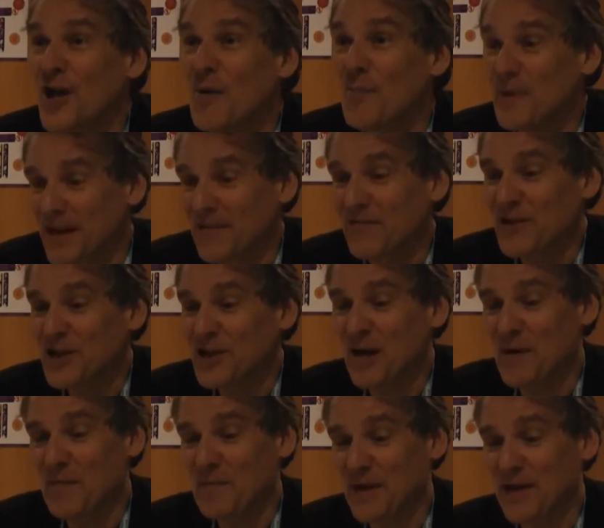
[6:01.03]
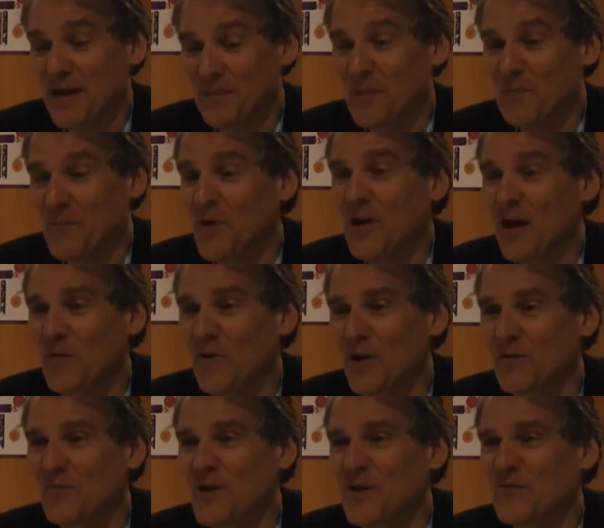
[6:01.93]
But every time I pick up a book I
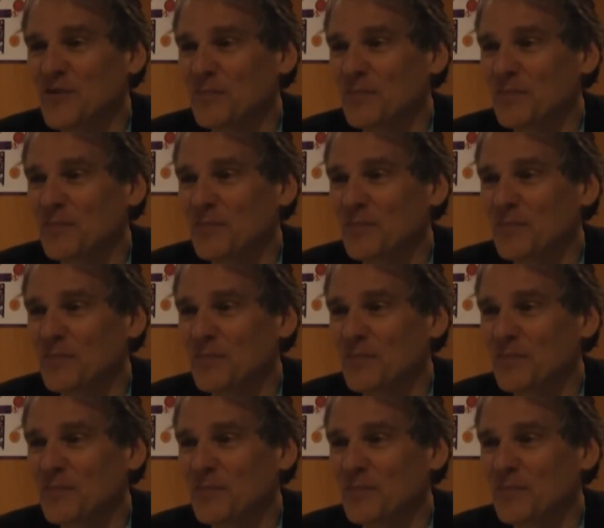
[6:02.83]
want to read for